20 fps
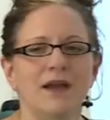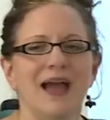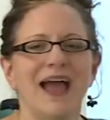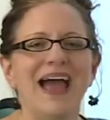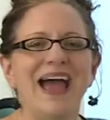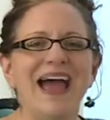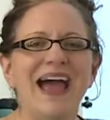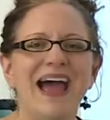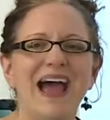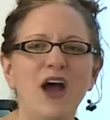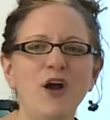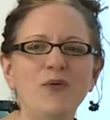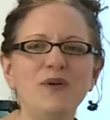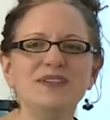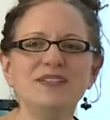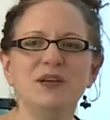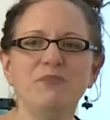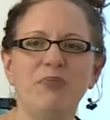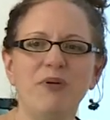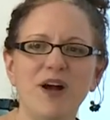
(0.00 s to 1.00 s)
How
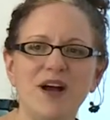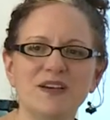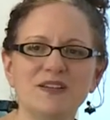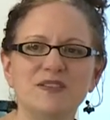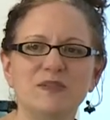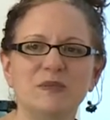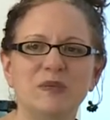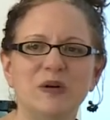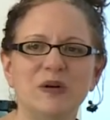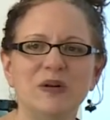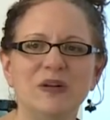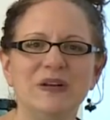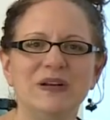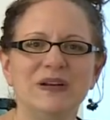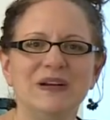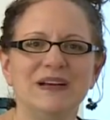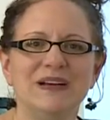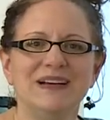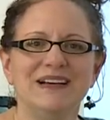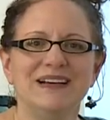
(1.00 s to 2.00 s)
is it possible
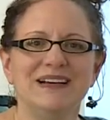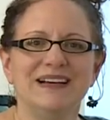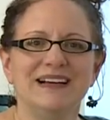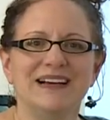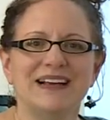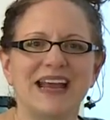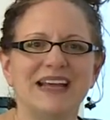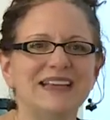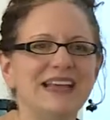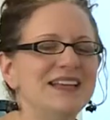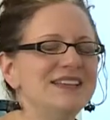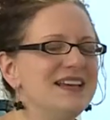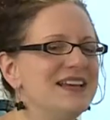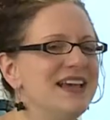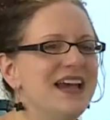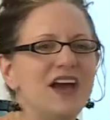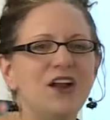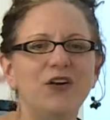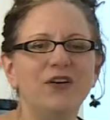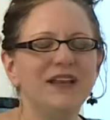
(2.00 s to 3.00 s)
que te
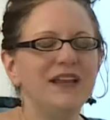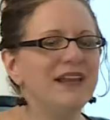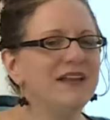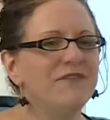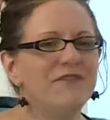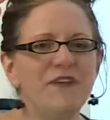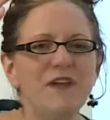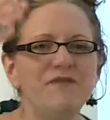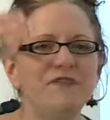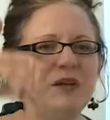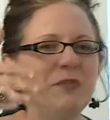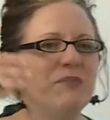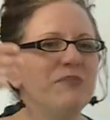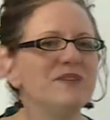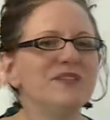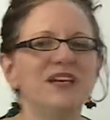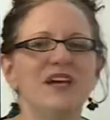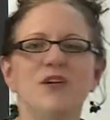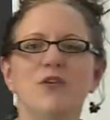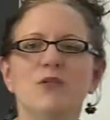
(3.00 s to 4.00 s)
enseñaron
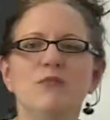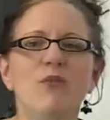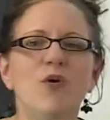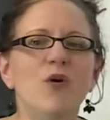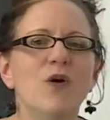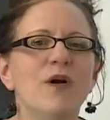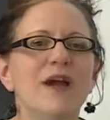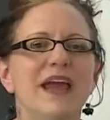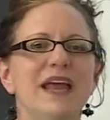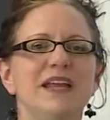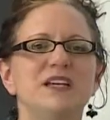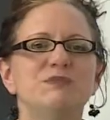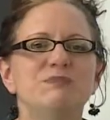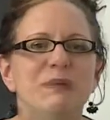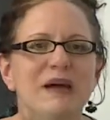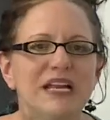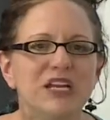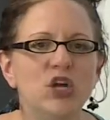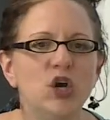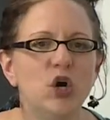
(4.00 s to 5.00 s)
50% or more in
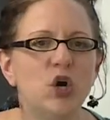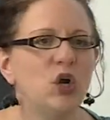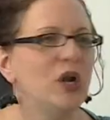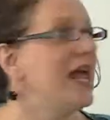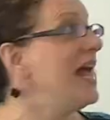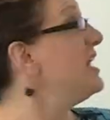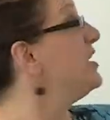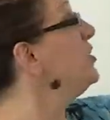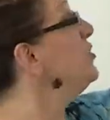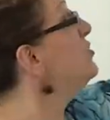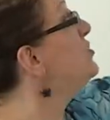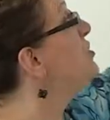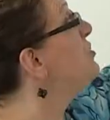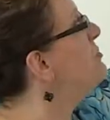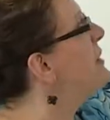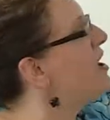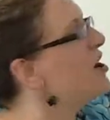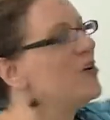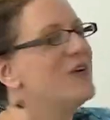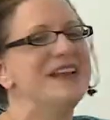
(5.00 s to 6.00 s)
español and you do
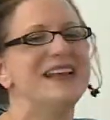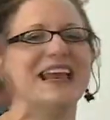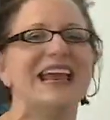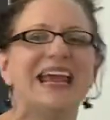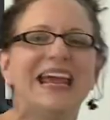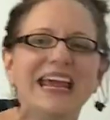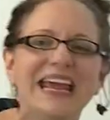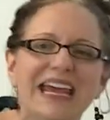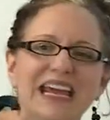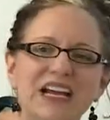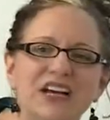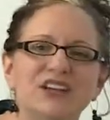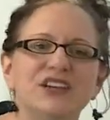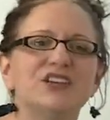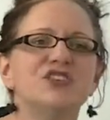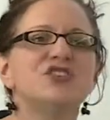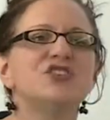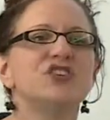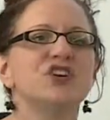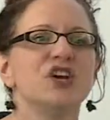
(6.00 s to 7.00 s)
better in
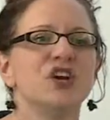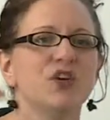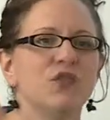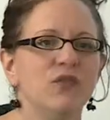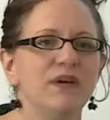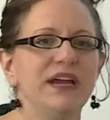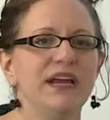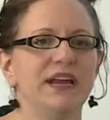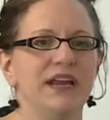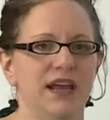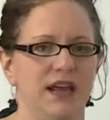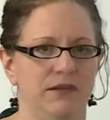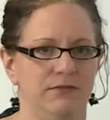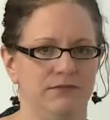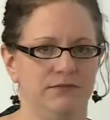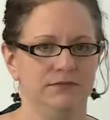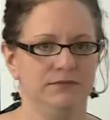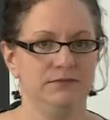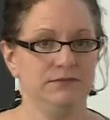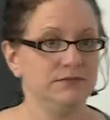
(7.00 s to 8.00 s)
English reading?